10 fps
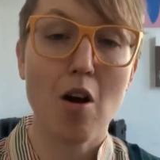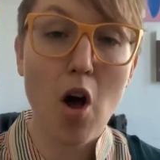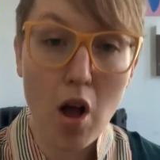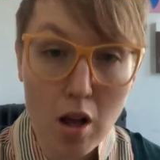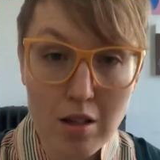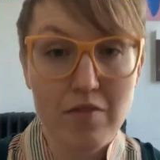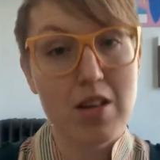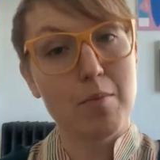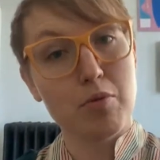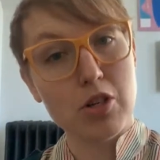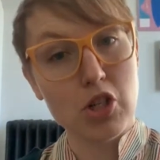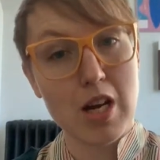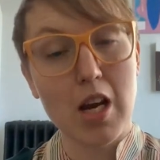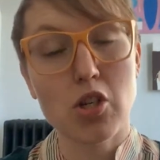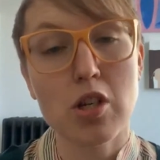all of the
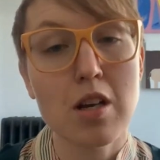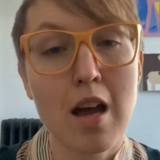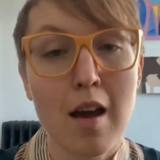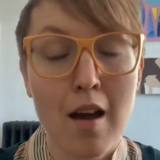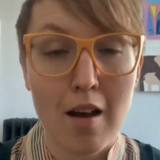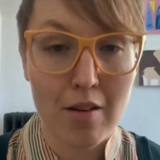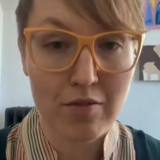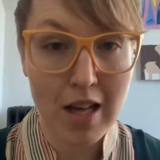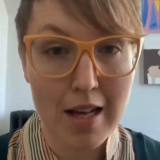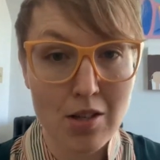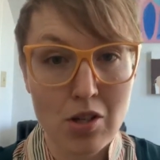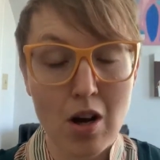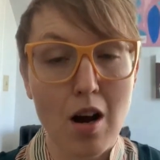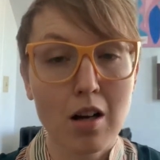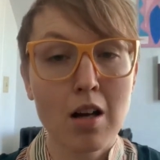appreciation of that
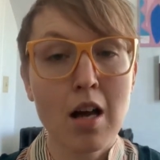stock,